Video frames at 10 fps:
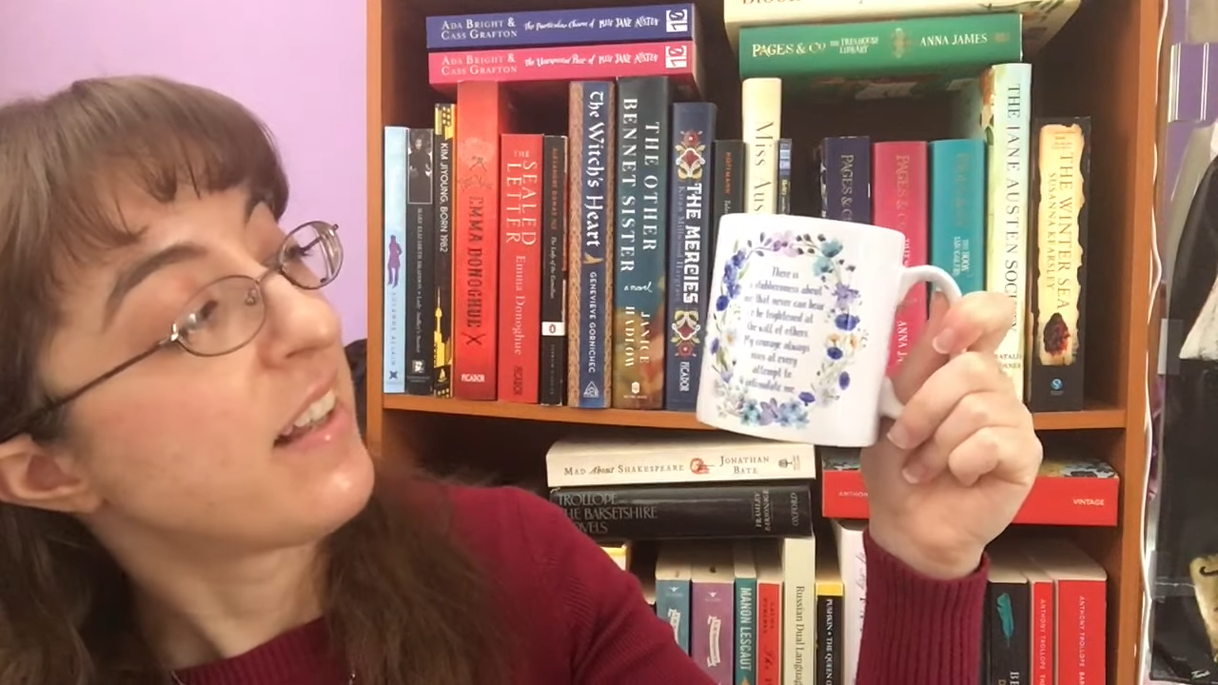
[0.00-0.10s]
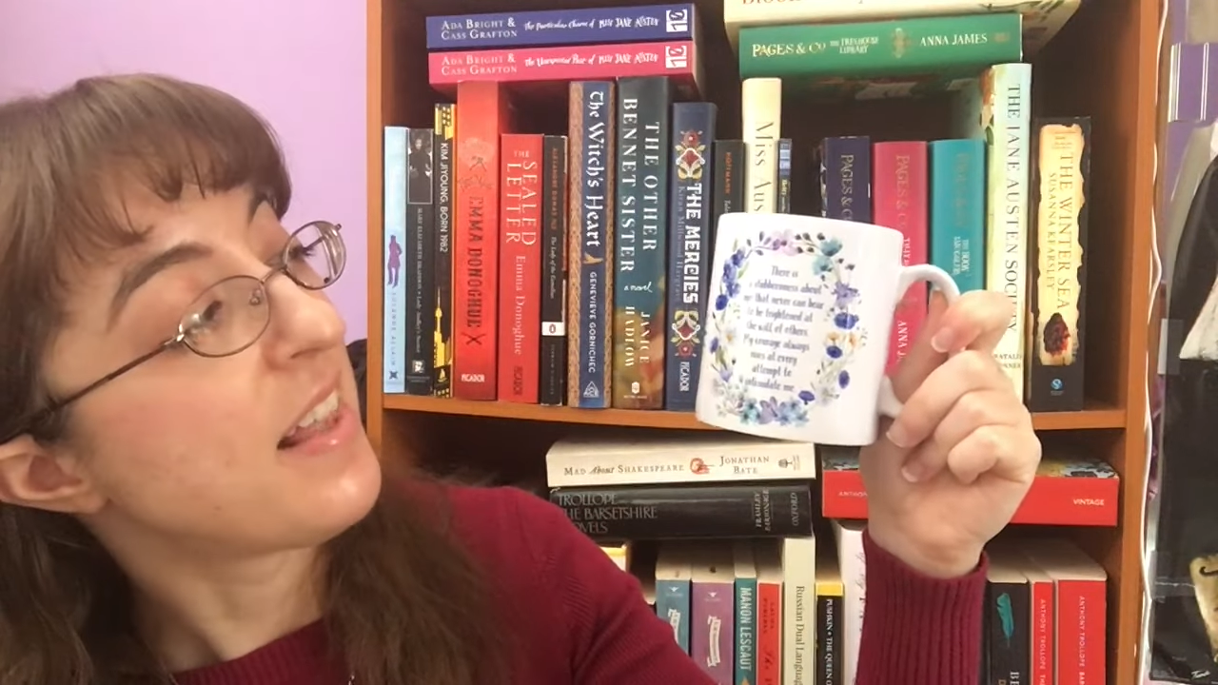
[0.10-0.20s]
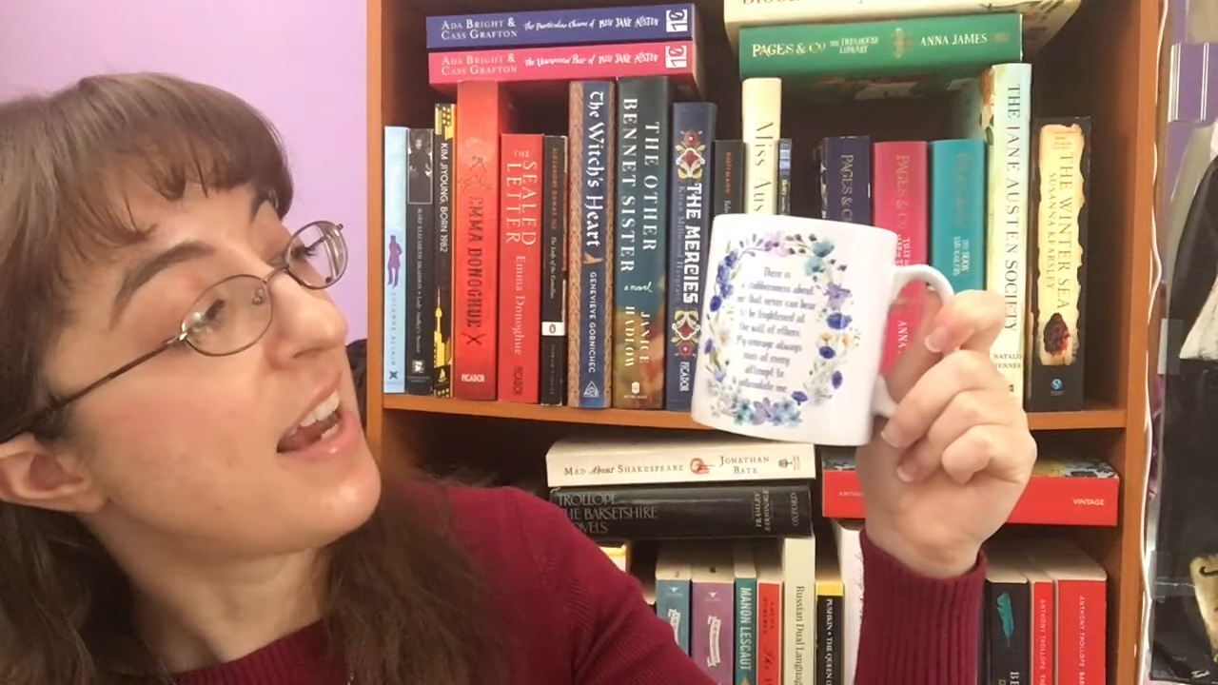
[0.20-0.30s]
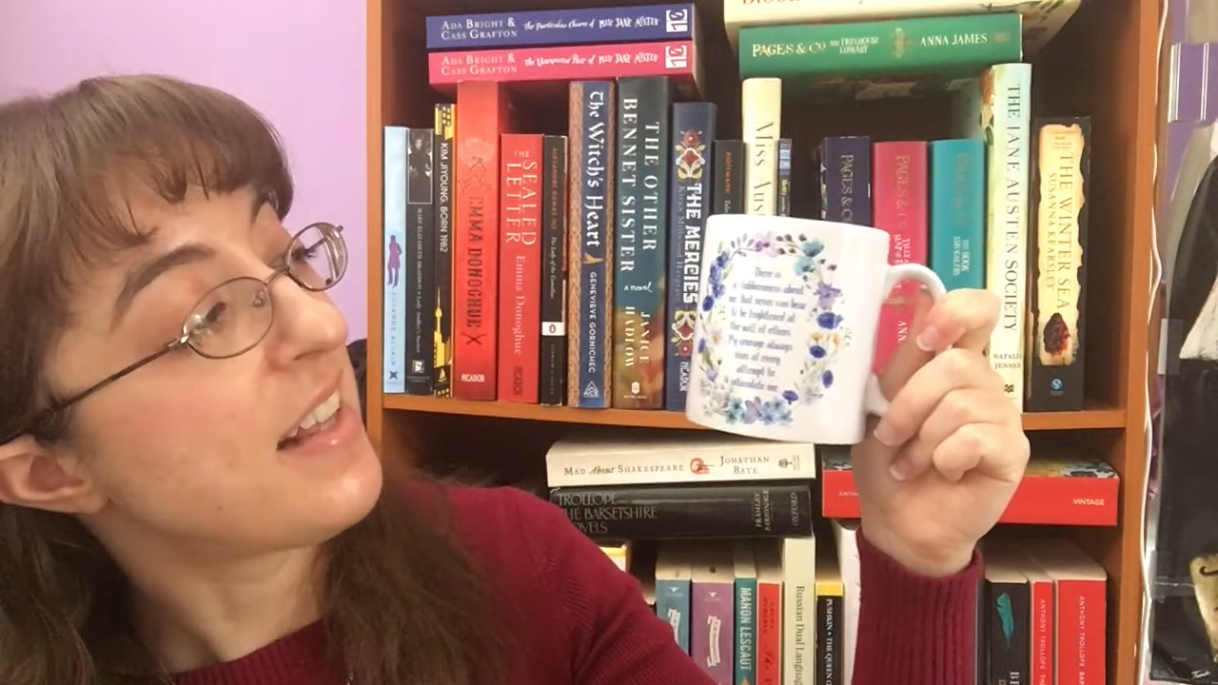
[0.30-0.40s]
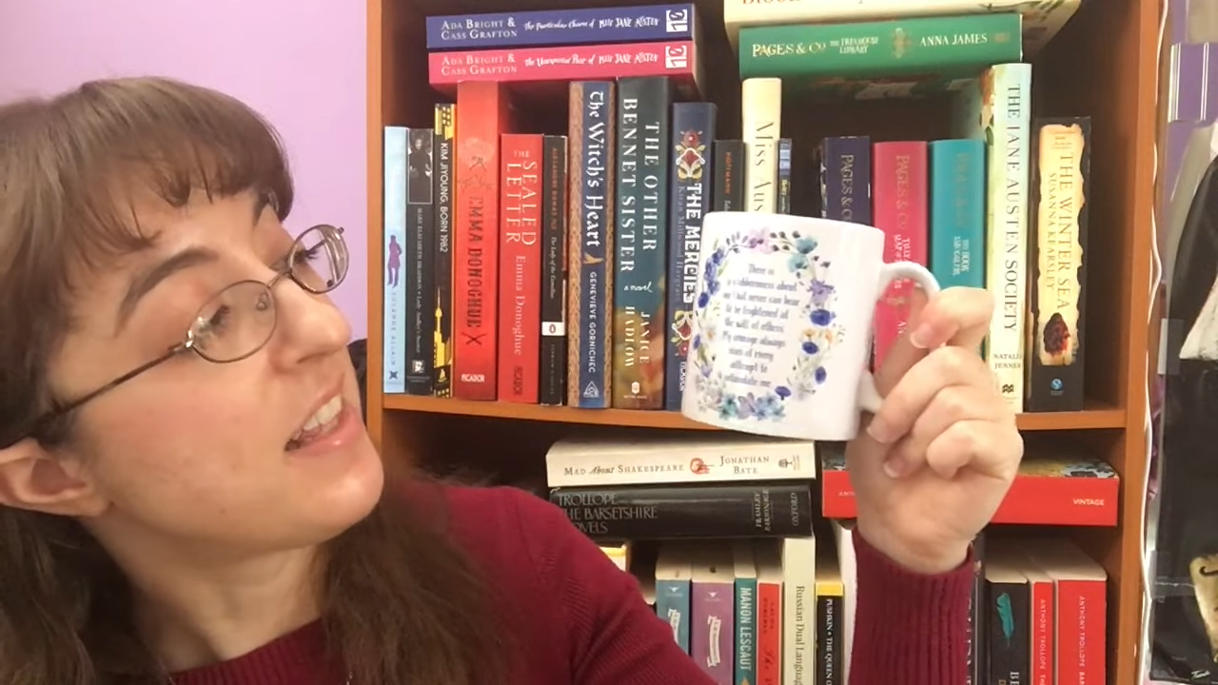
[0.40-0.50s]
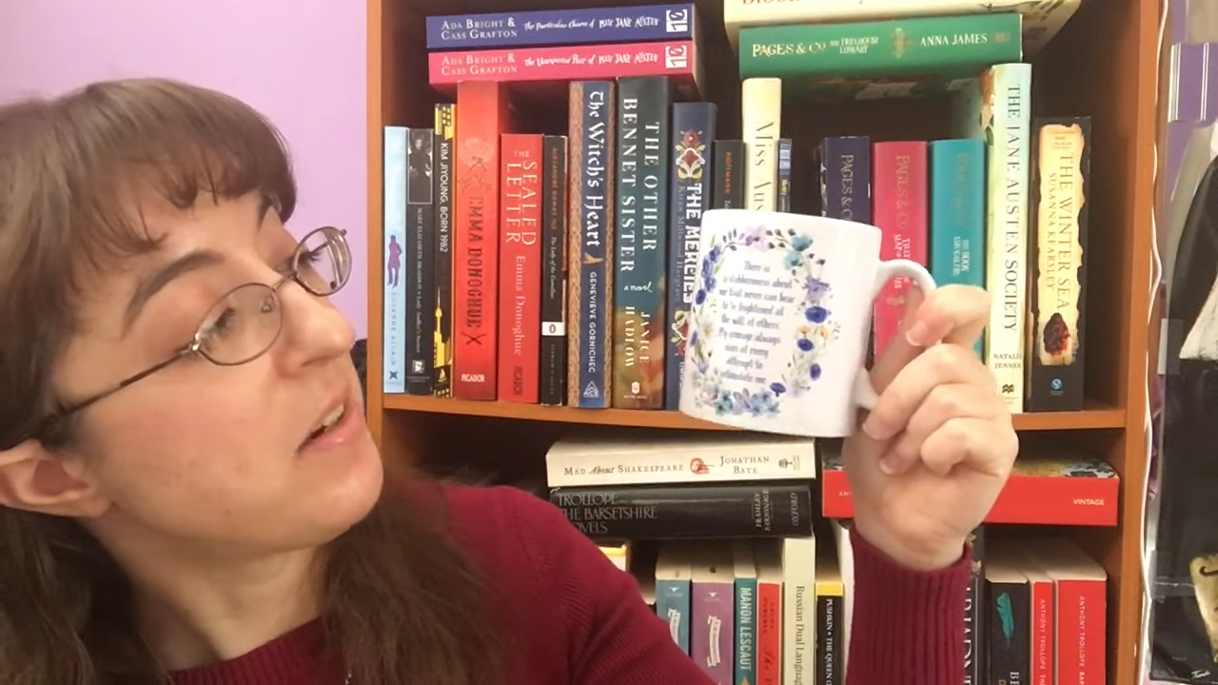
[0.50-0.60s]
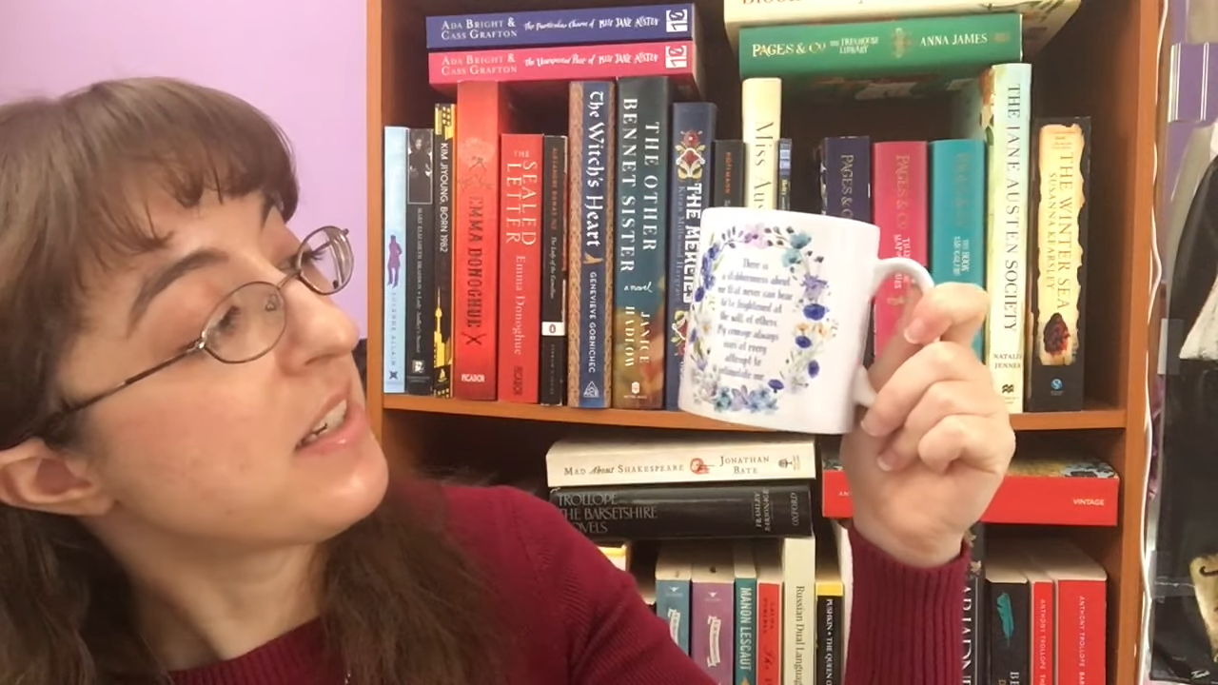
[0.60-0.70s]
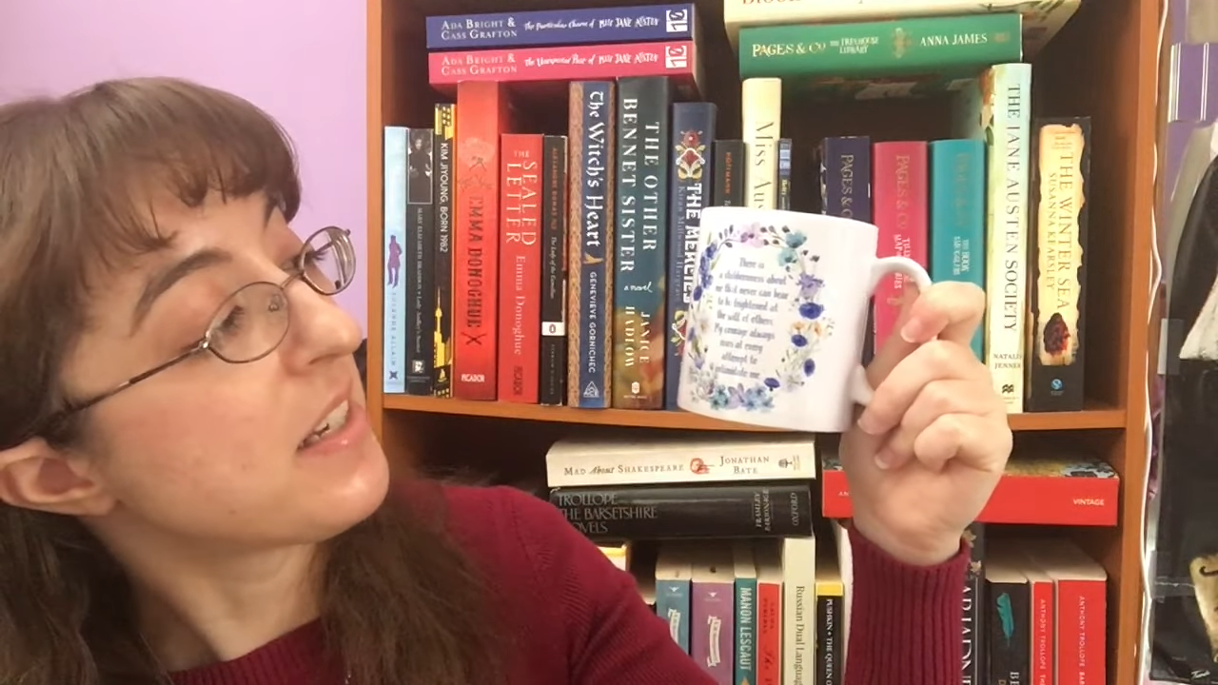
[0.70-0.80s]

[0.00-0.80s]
that there is